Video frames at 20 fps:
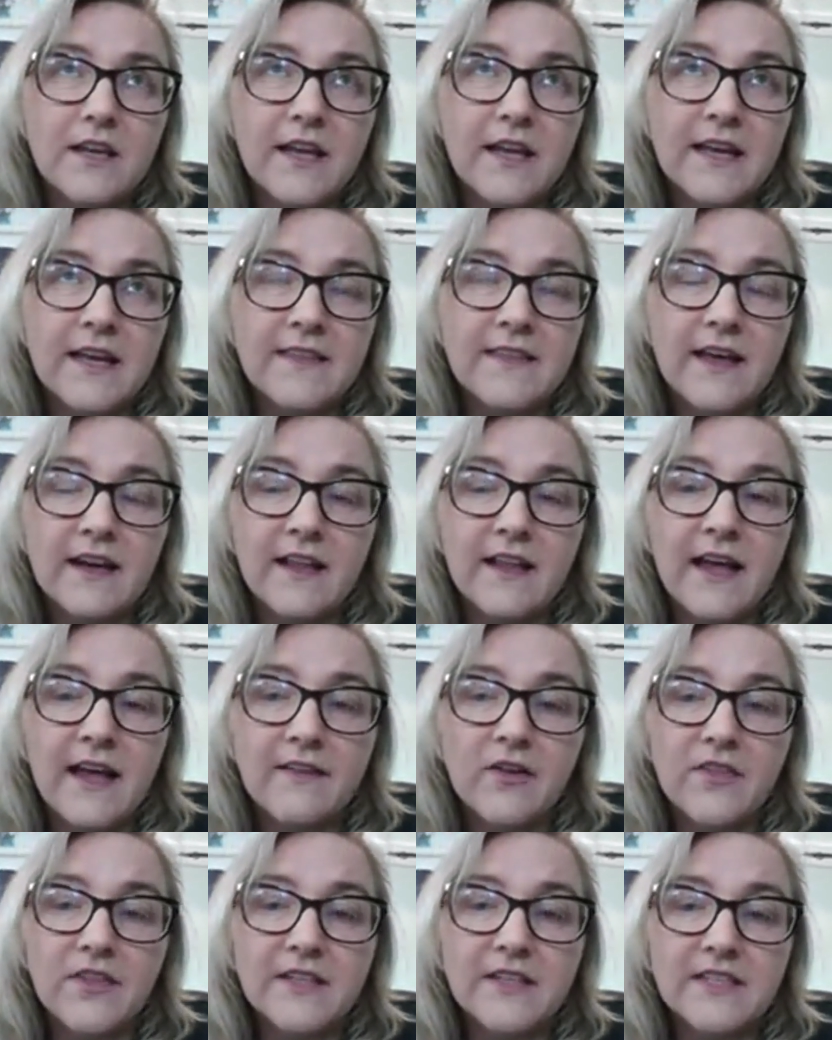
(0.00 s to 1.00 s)
and that'll
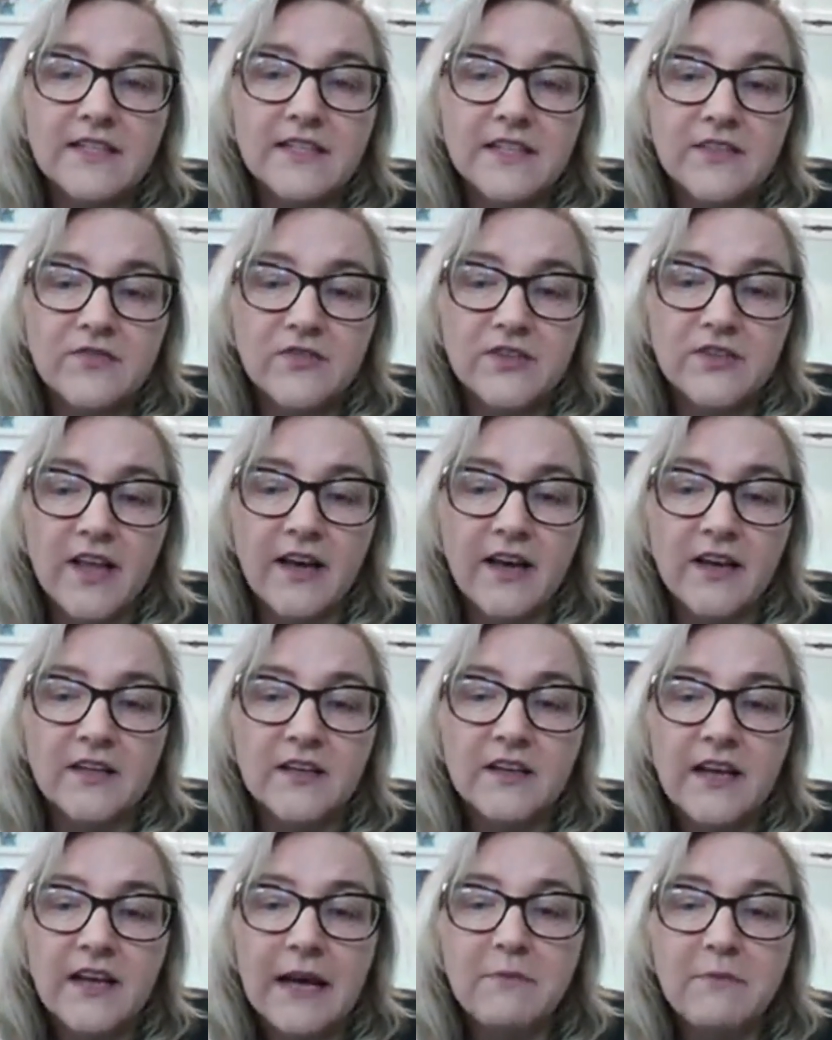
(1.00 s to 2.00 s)
have all the details for that.